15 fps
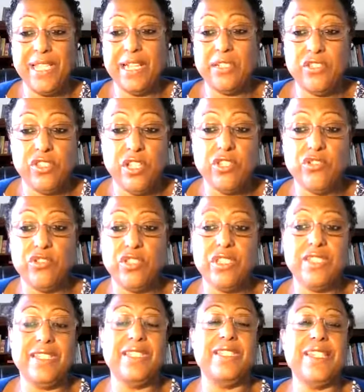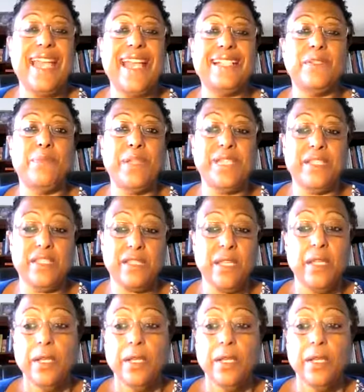like Lysandra, she's in the tax business.